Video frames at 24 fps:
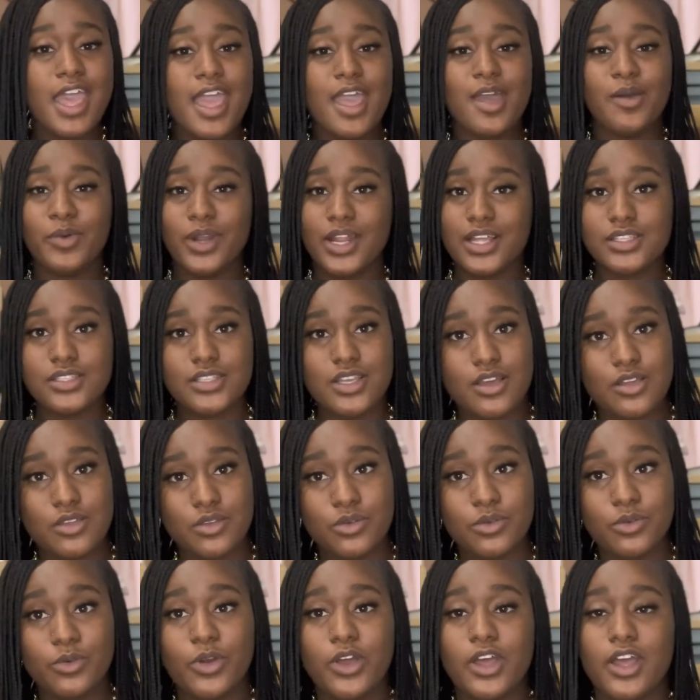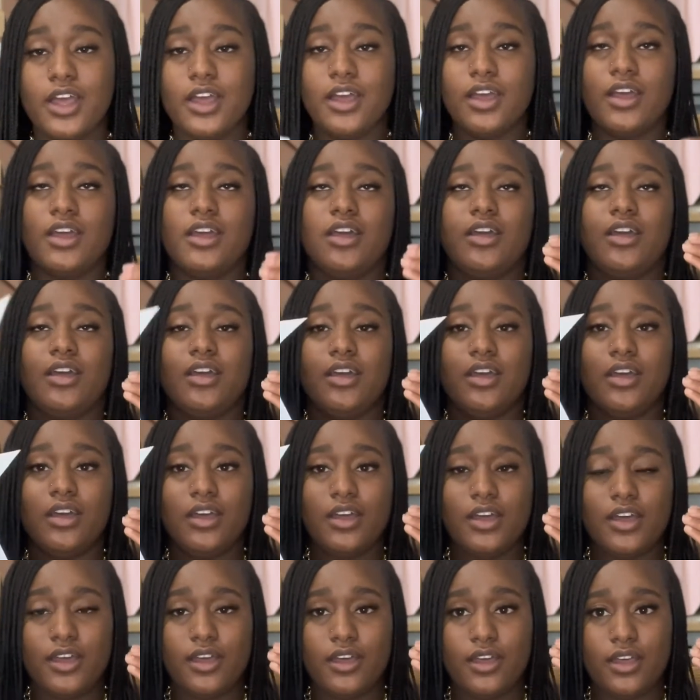And when I tell you,
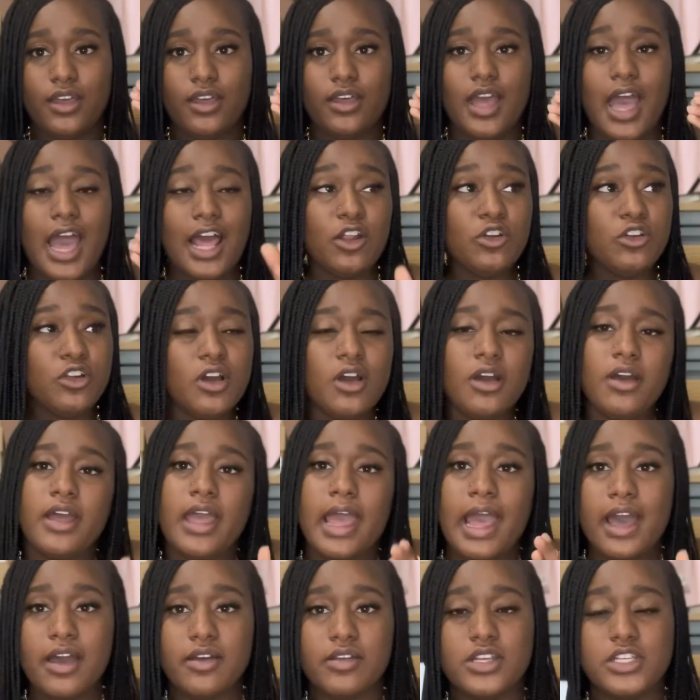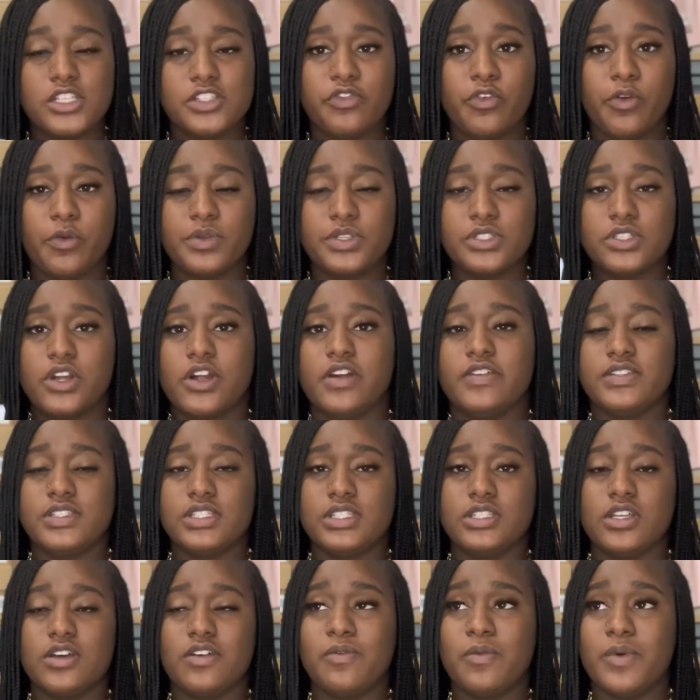I don't know how it is for reserves and
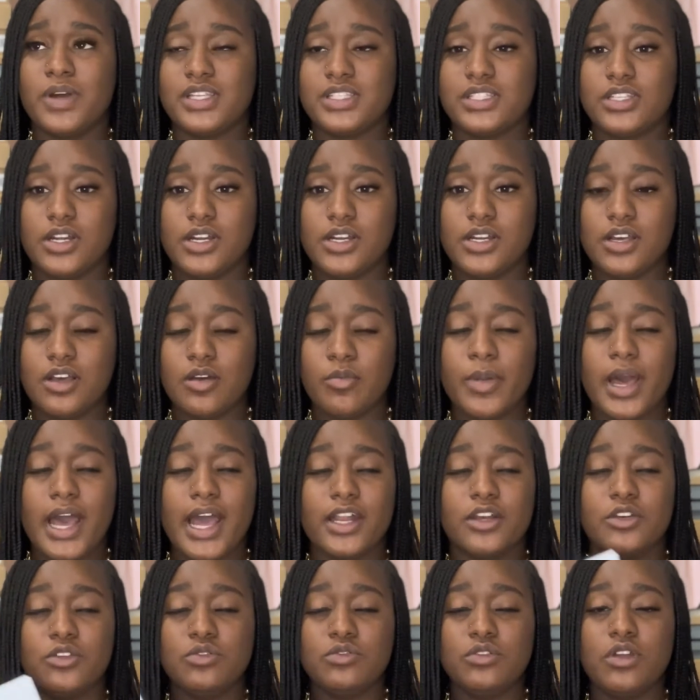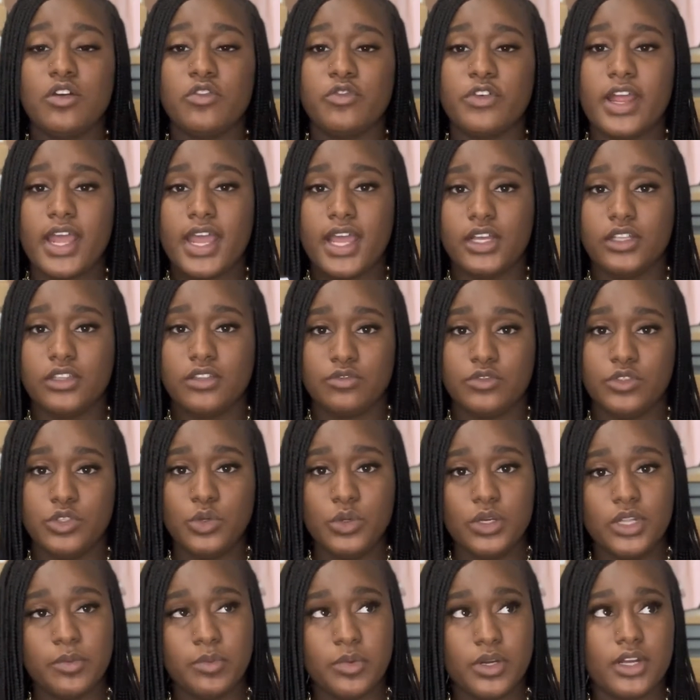stuff once they're done, but I do know for active
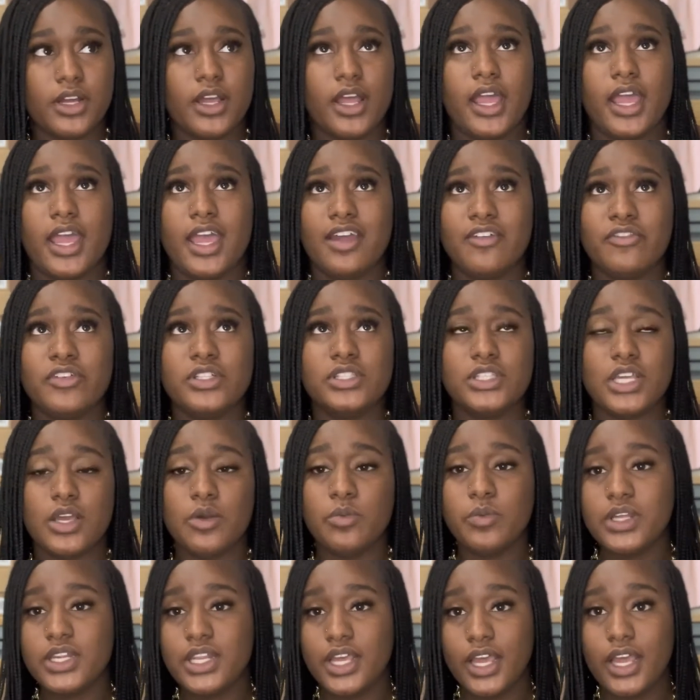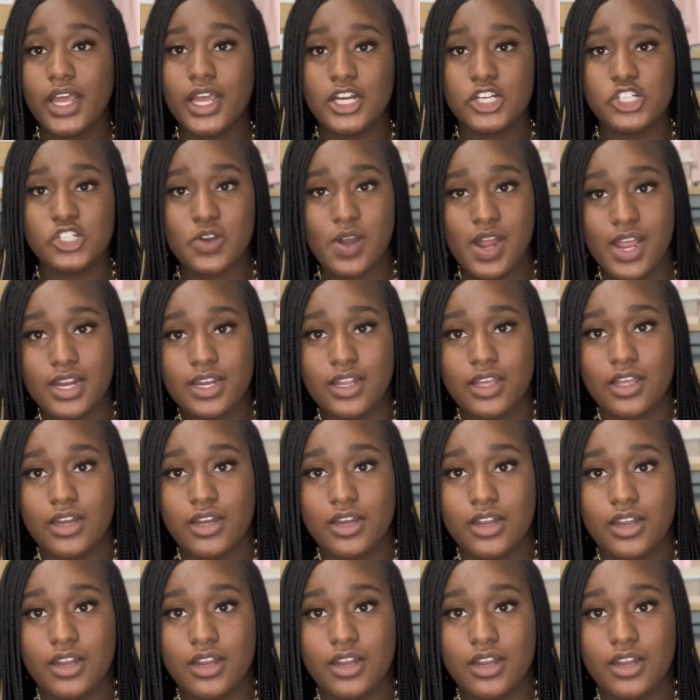duty, bro, everything we did in training